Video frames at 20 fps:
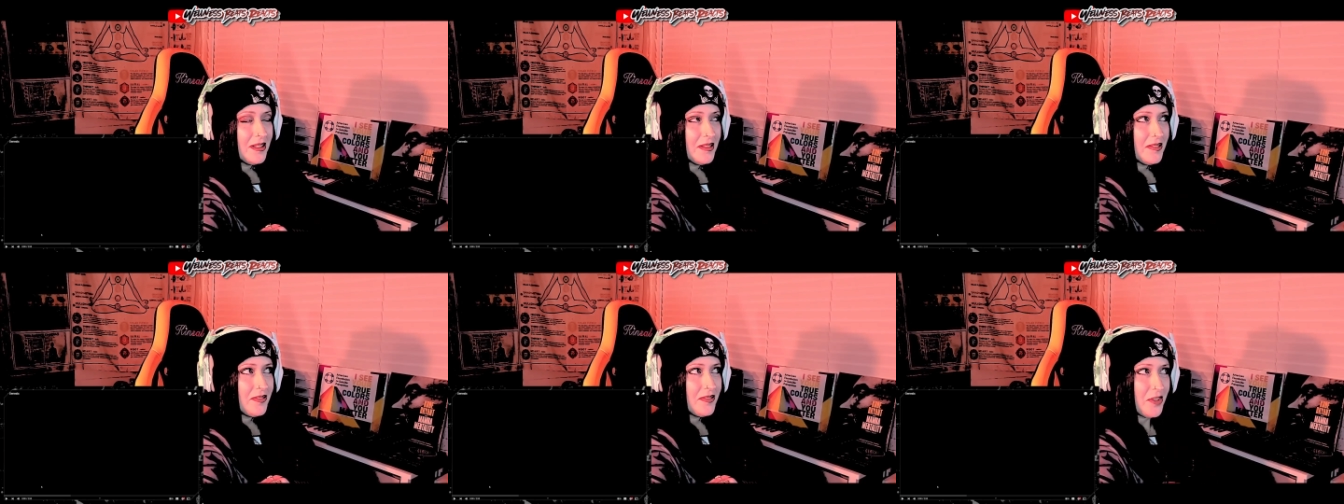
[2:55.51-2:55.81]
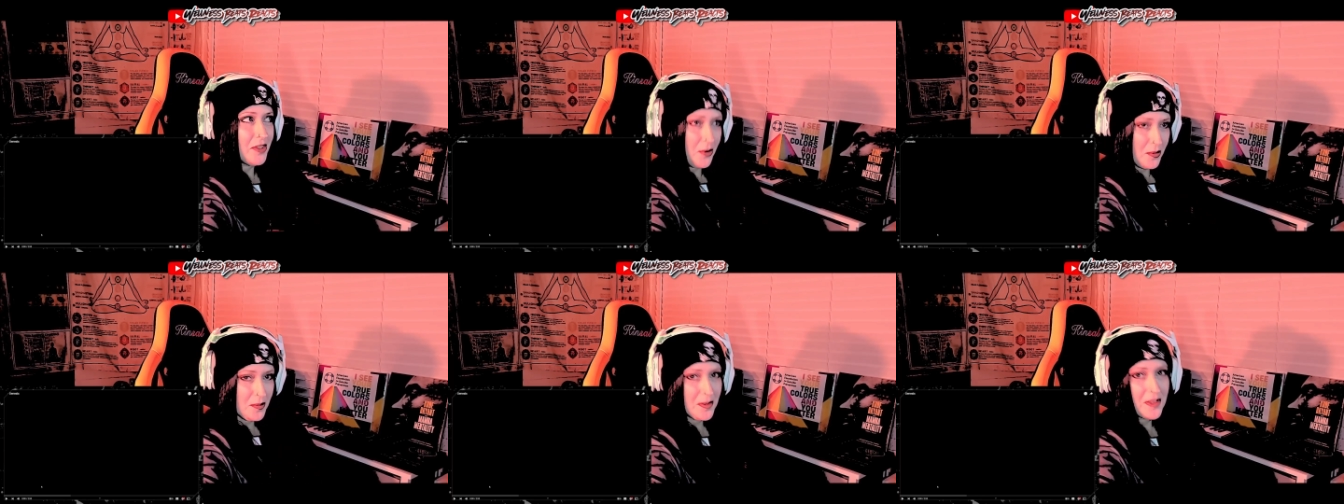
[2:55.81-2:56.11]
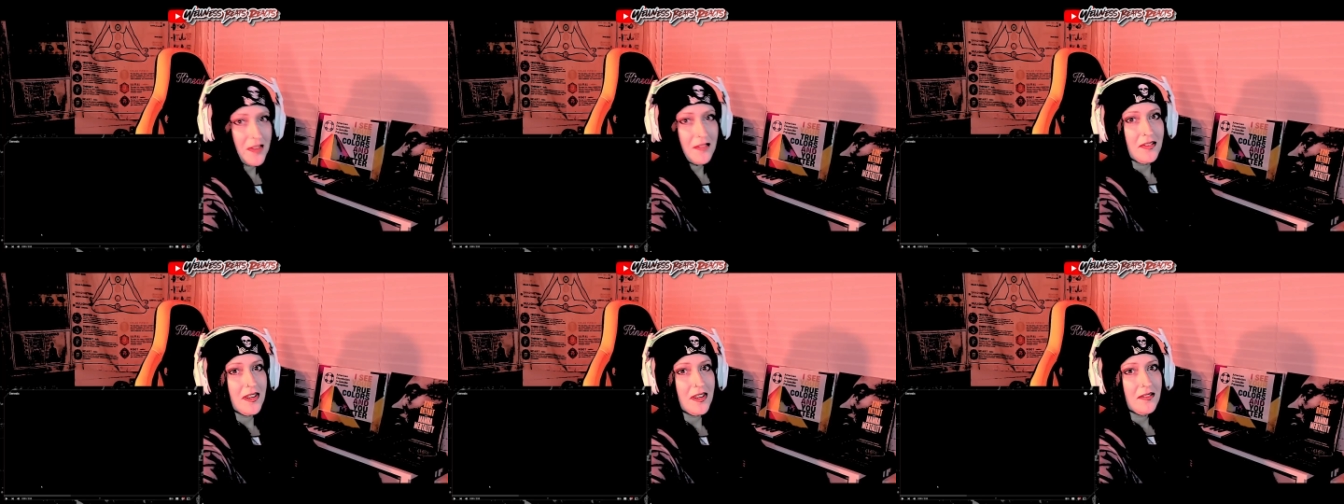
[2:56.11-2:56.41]
Do me a
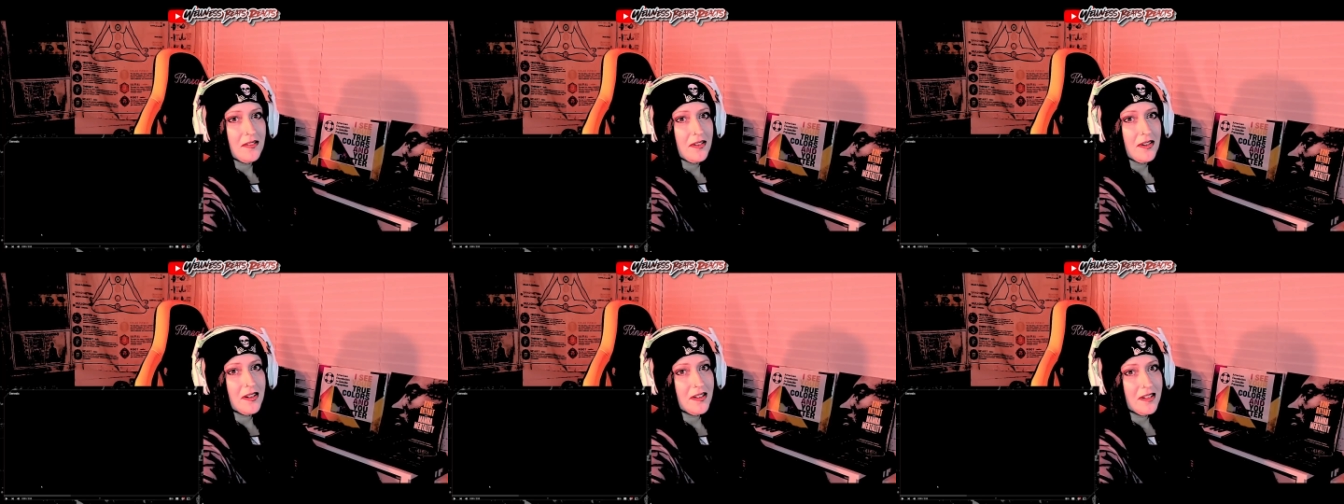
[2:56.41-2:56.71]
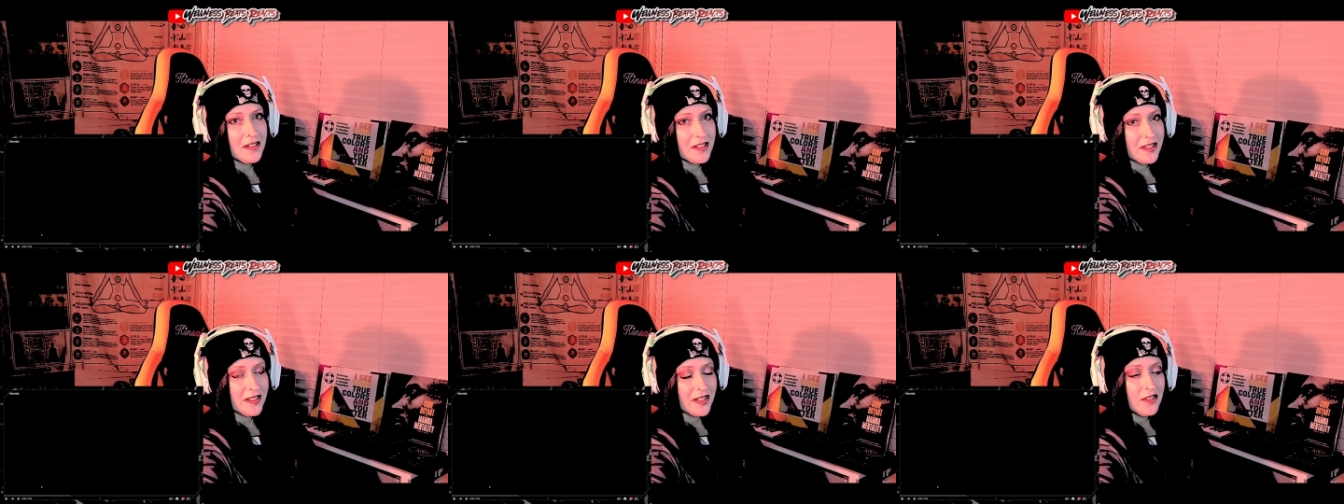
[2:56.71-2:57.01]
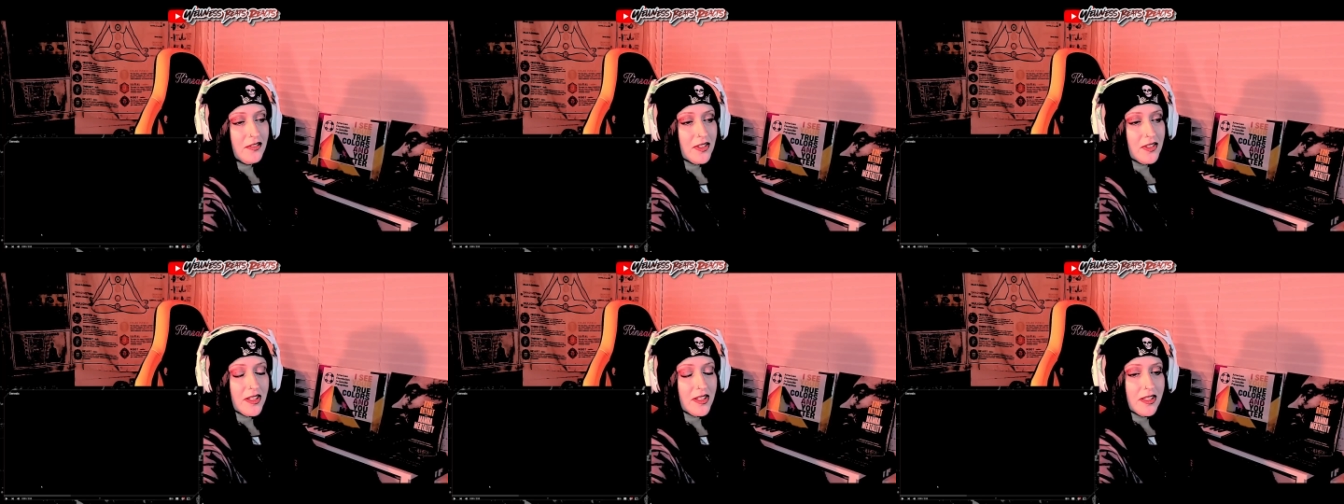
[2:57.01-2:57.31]
favor. If
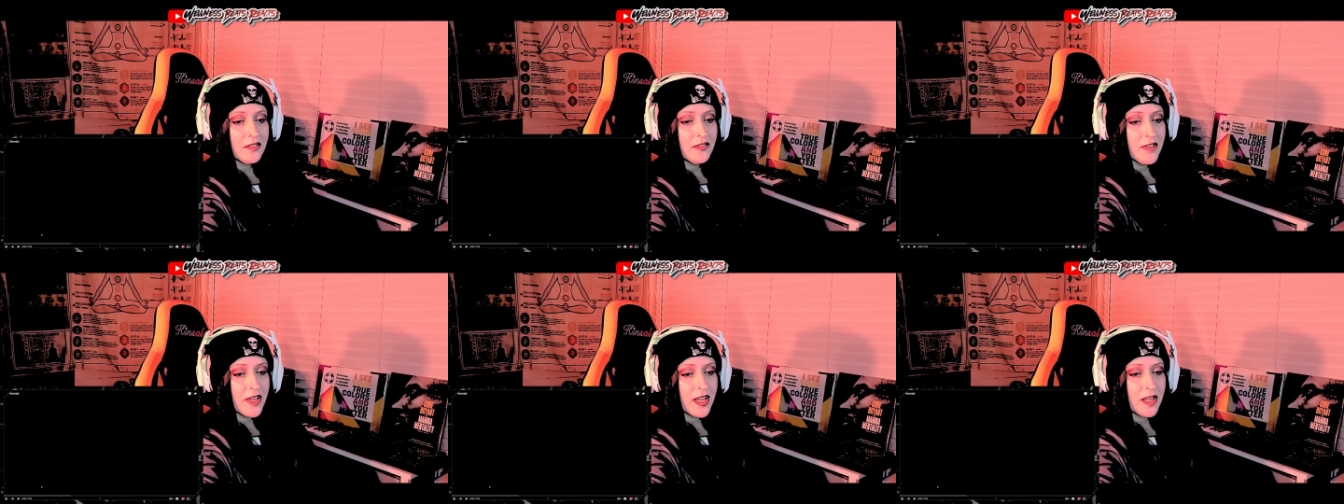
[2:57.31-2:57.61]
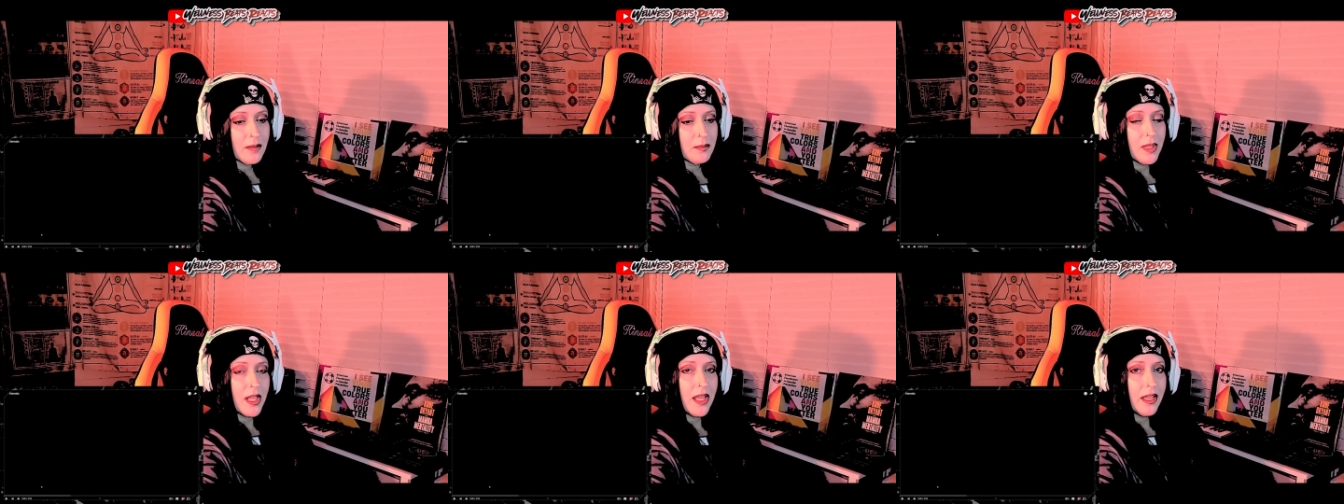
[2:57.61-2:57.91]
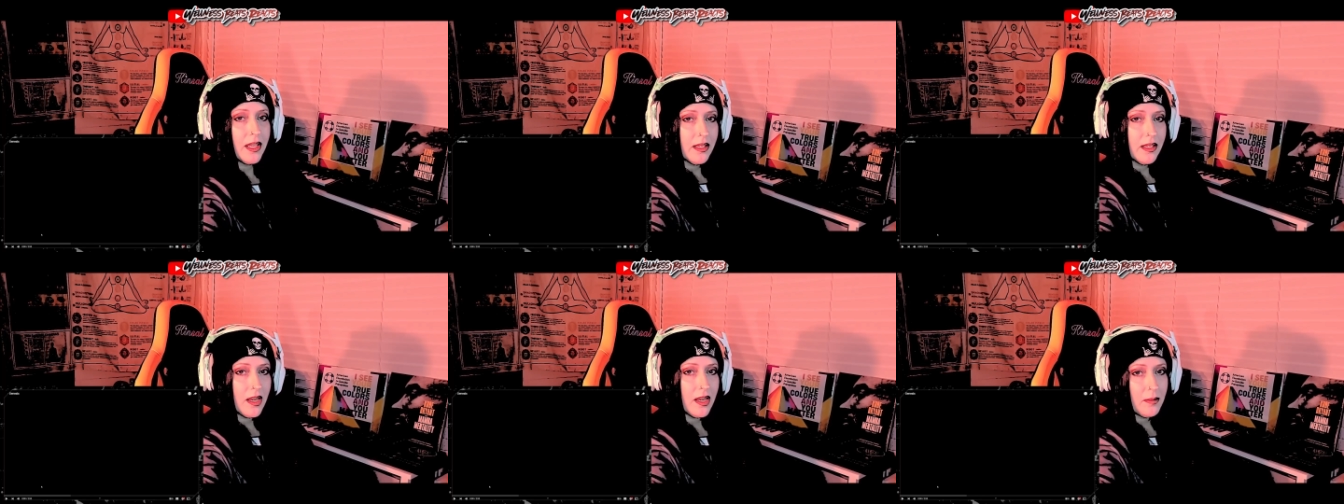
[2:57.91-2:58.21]
you like the vibe, like,
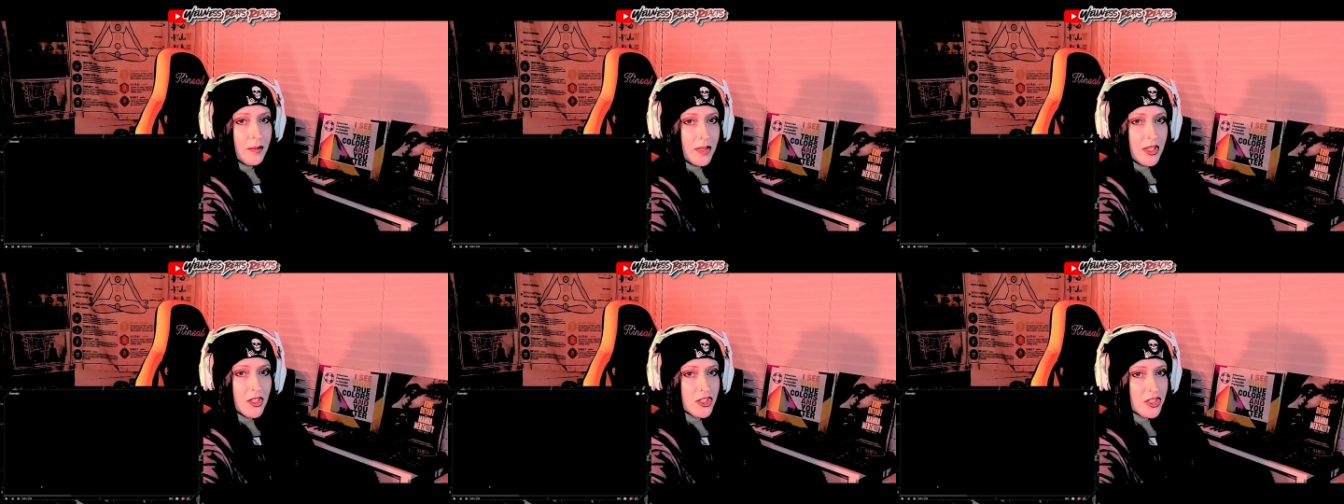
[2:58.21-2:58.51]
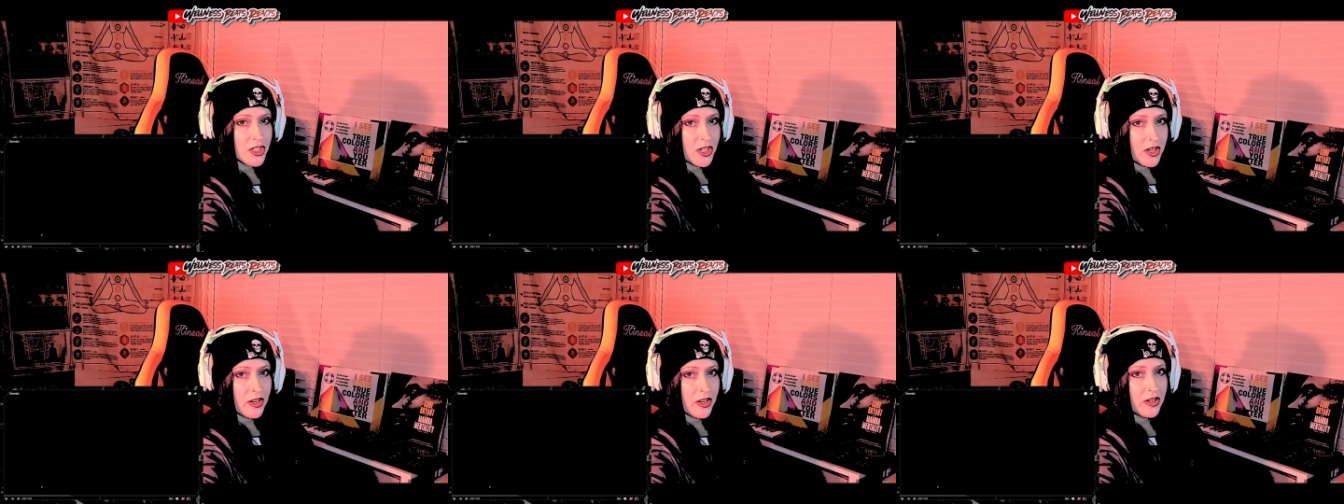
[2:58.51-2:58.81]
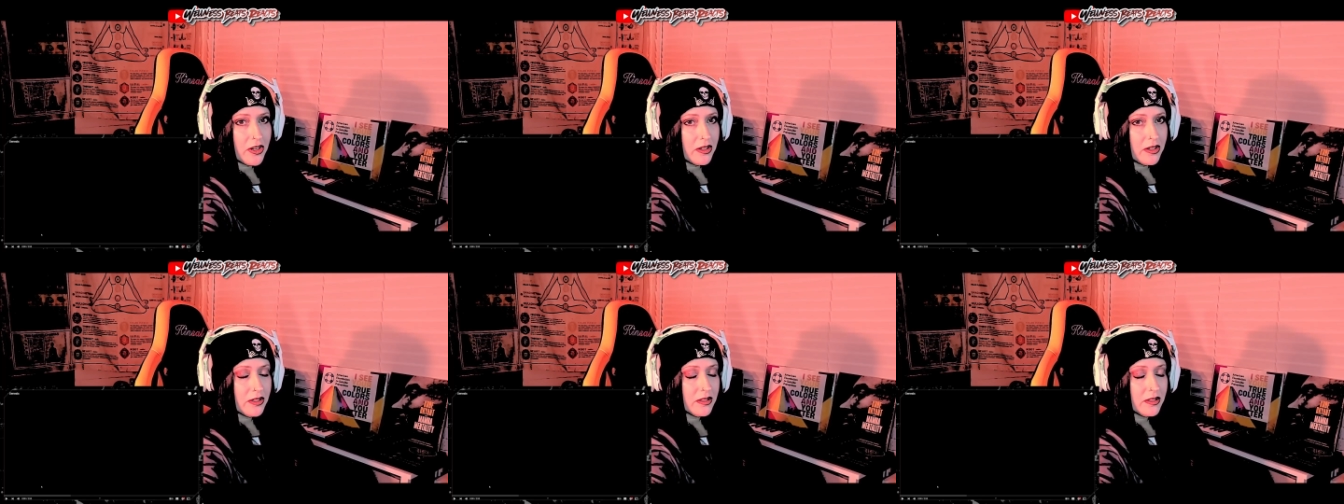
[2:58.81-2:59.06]
comment, share,